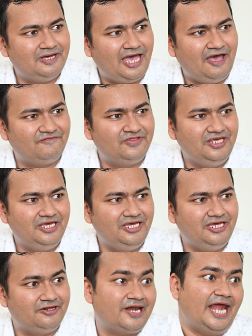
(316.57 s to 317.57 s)
have
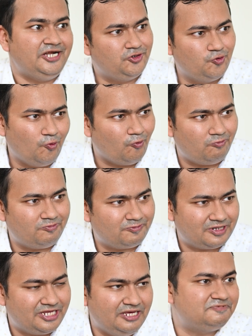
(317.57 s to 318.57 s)
the right to
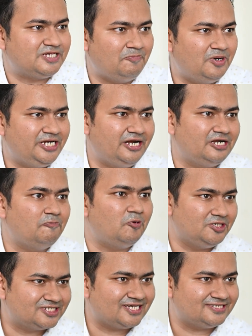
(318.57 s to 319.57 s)
keep somebody under
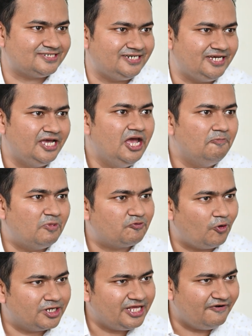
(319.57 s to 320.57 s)
police custody.
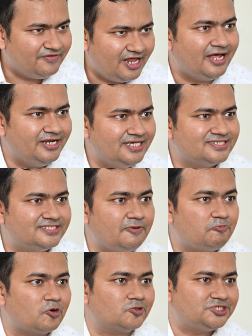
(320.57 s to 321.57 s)
But what they have done is
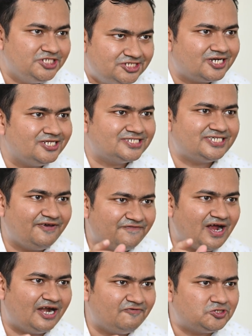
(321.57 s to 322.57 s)
the procedural
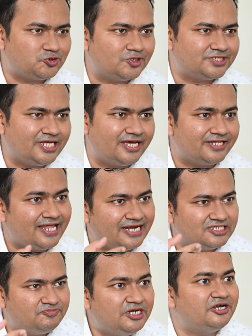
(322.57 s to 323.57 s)
safeguard which was there, that
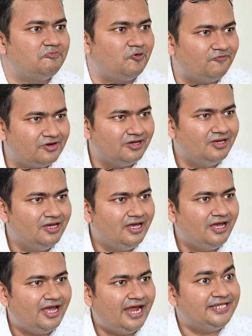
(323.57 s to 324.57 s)
has been removed.
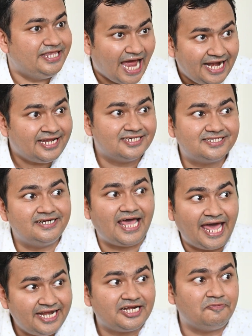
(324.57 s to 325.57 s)
And that has a
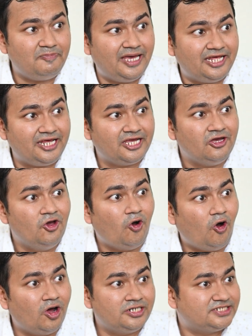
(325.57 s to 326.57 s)
direct bearing
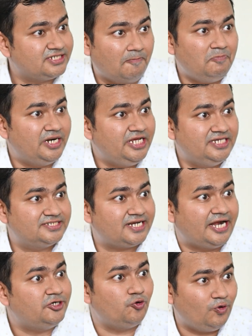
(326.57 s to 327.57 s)
on somebody's
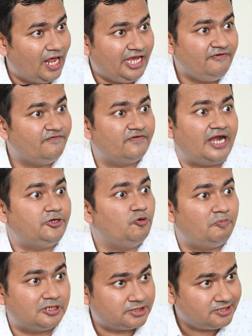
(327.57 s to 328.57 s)
right to life, right
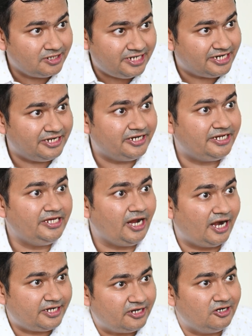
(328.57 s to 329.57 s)
to personal dignity.
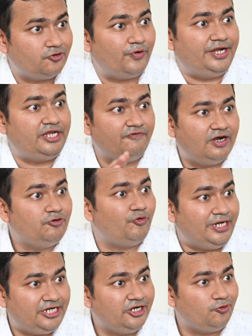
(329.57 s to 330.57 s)
Article 21,
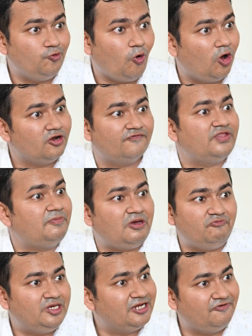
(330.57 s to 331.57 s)
22, all of them
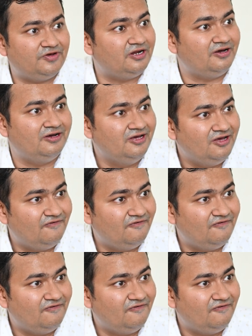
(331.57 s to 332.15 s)
have been given a